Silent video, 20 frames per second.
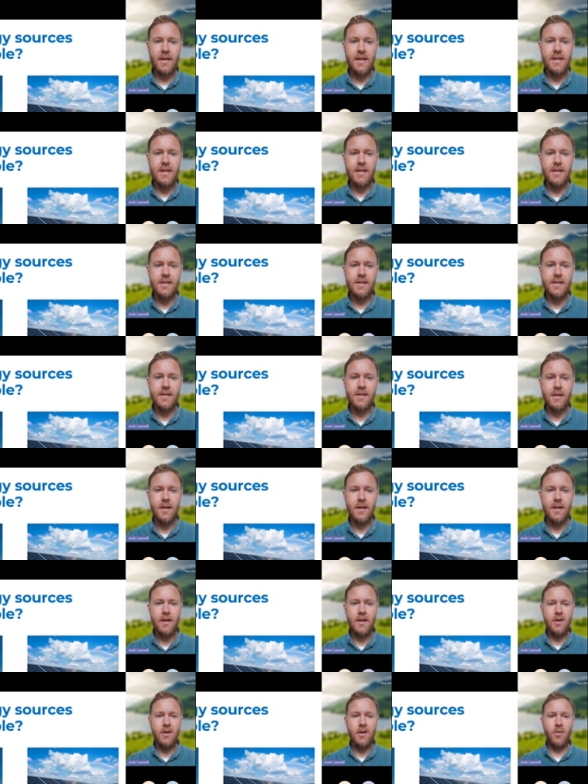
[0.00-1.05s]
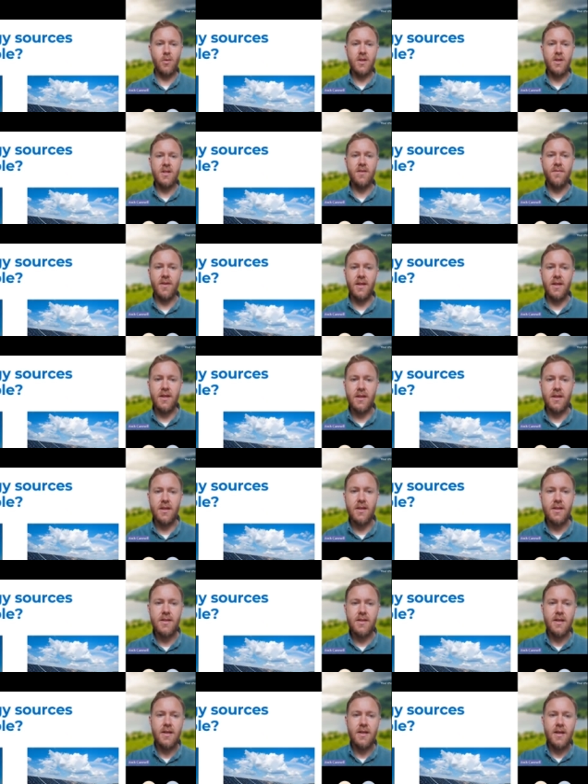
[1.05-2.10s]
is, which of
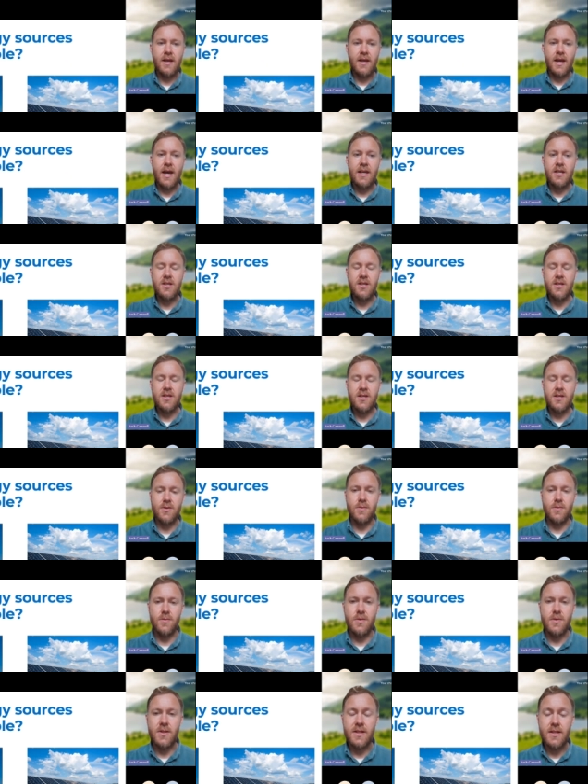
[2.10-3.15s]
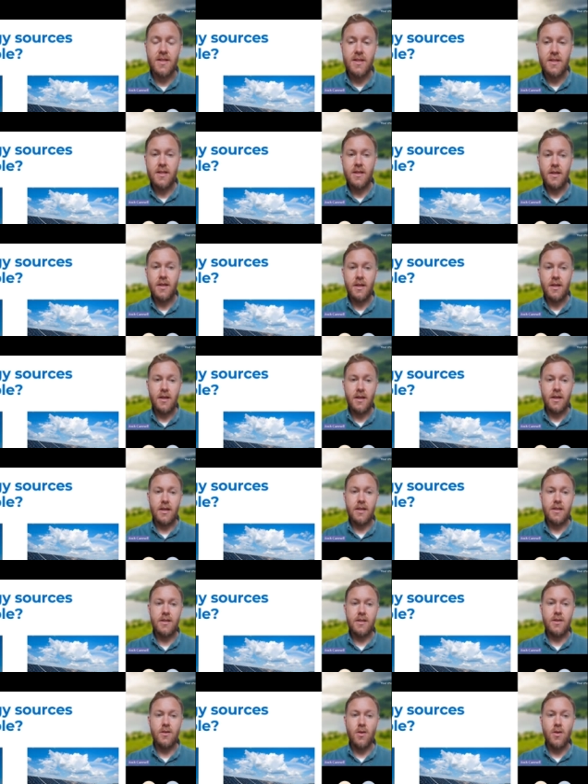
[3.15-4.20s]
these energy sources
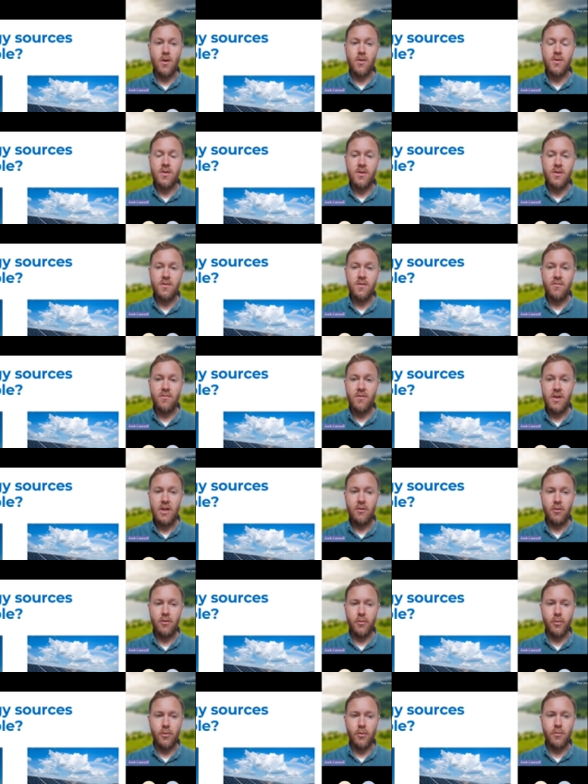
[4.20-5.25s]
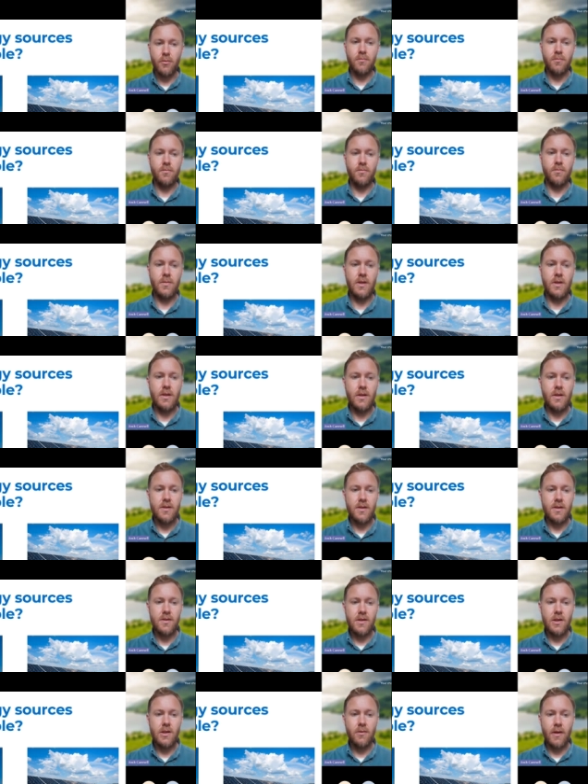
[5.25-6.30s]
is not renewable?
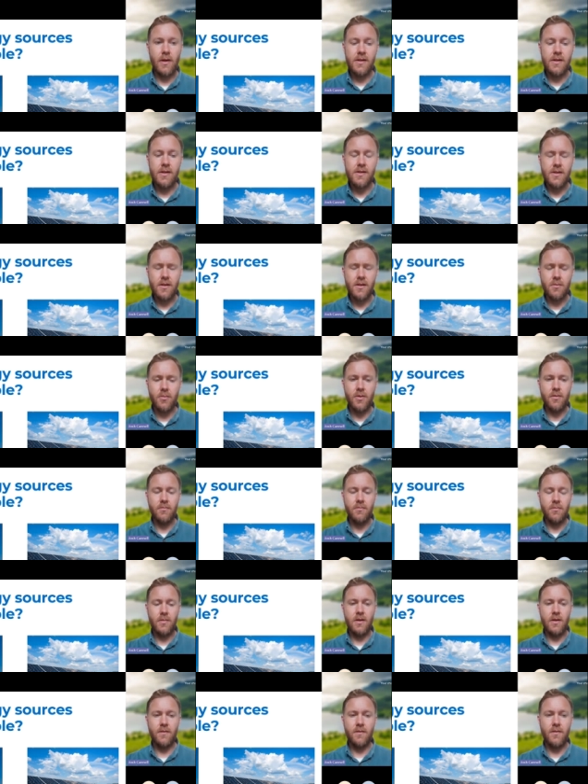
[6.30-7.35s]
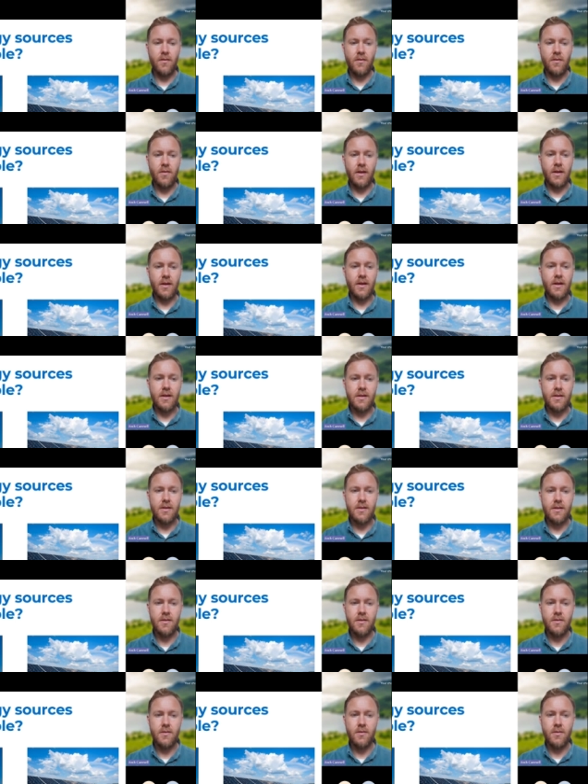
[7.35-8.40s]
So two hands up if you think it
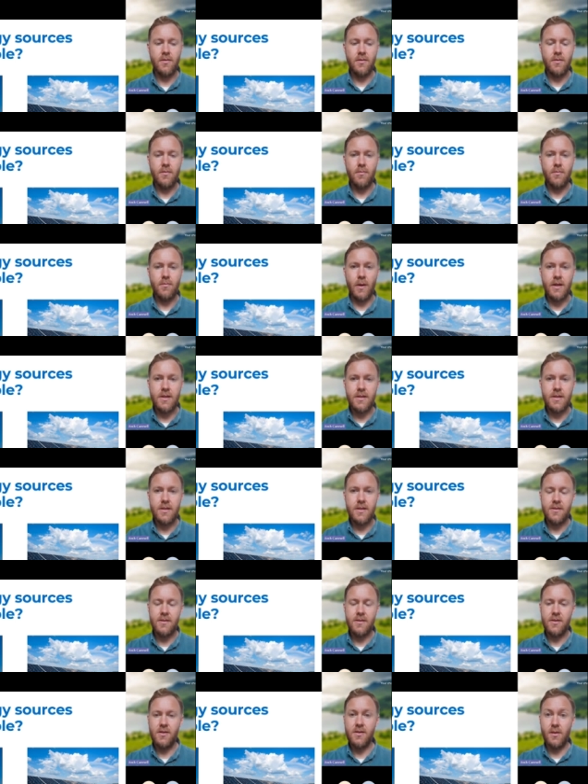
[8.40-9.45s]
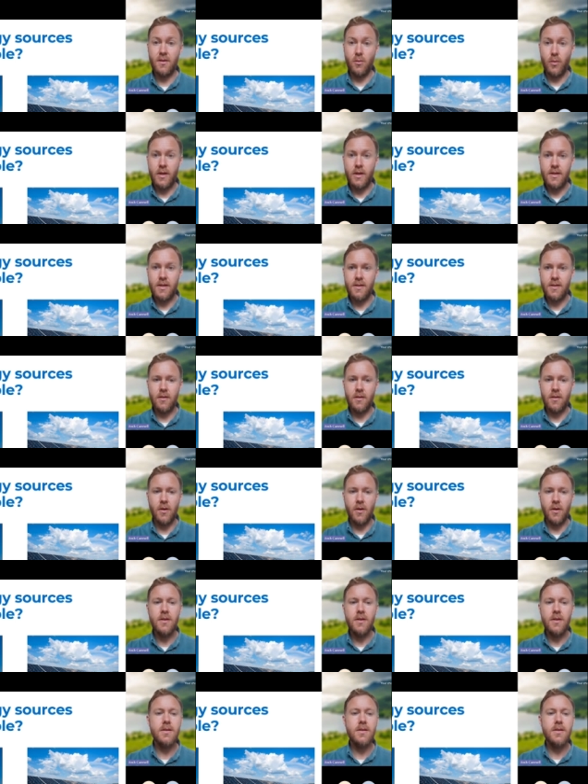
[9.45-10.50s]
is wind, using wind
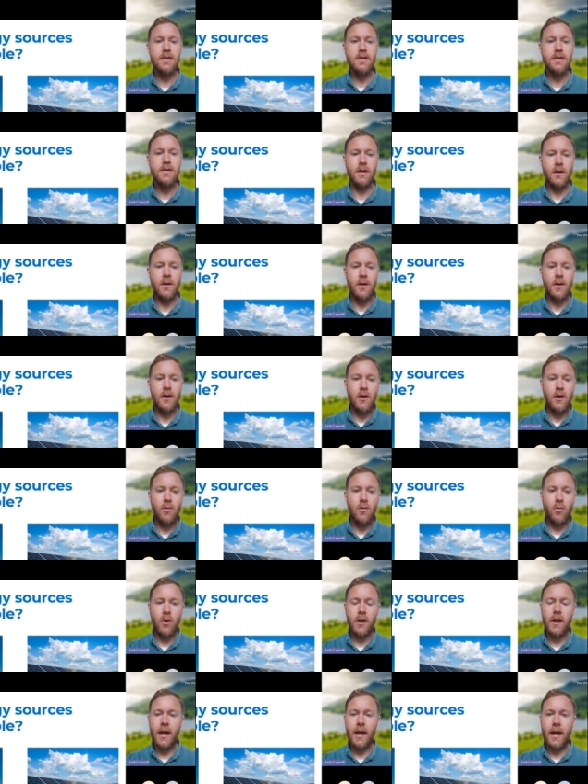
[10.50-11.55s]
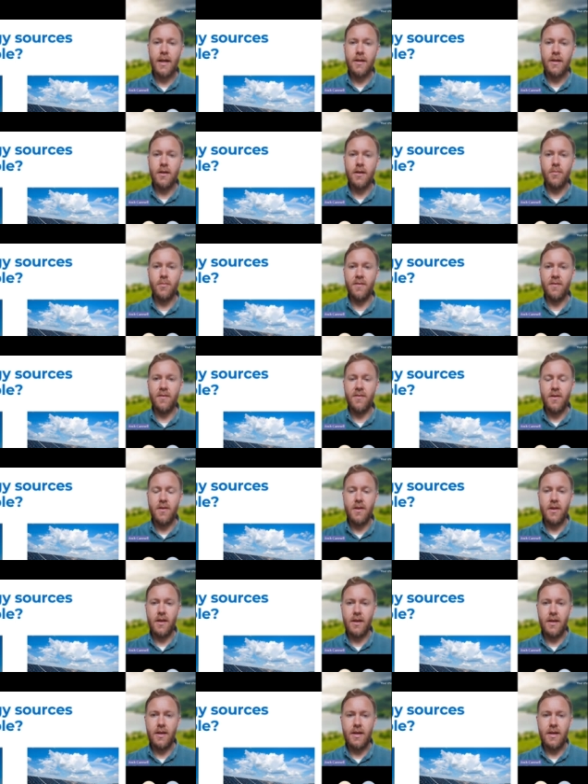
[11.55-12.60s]
turbines. One hand up if you
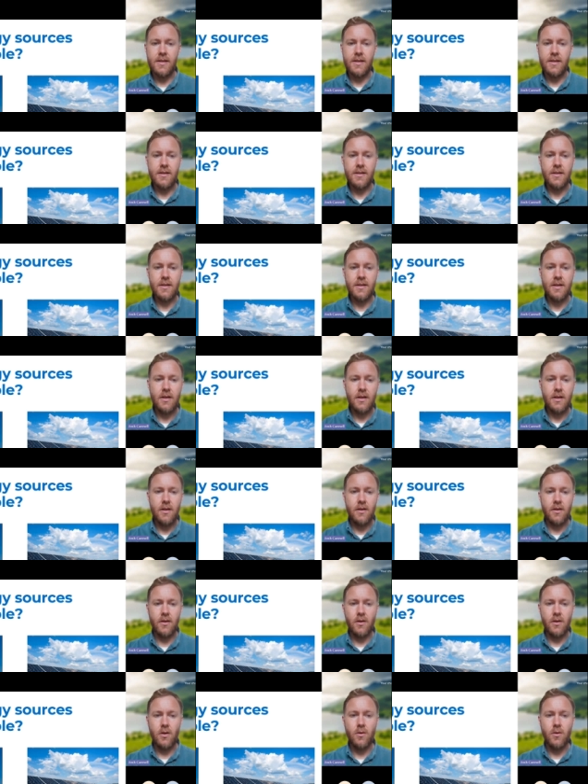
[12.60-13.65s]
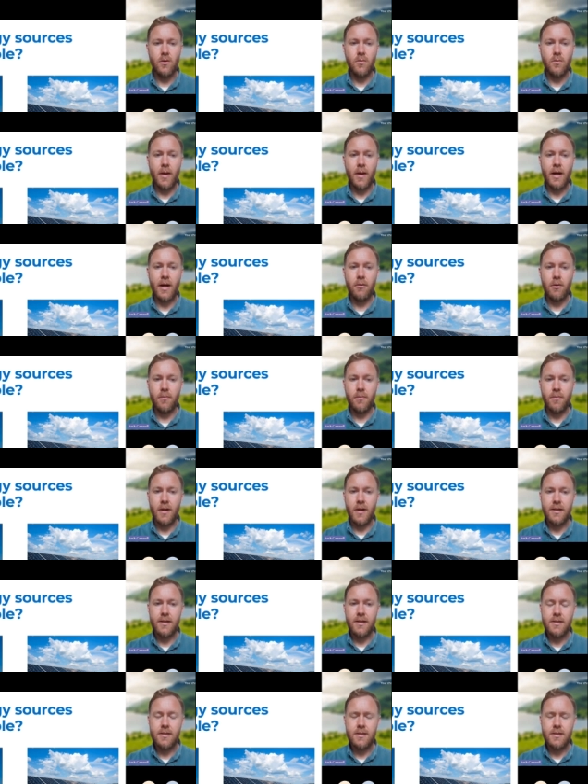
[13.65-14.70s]
think it is the coal power
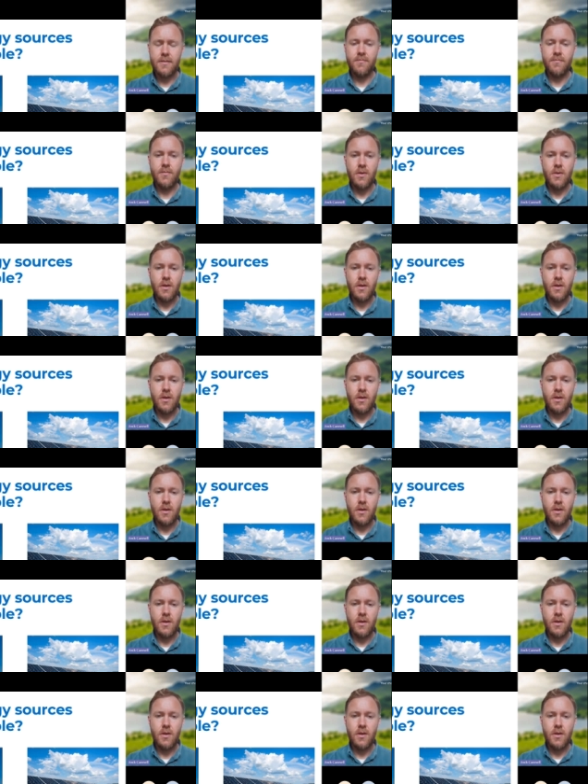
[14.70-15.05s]
plant.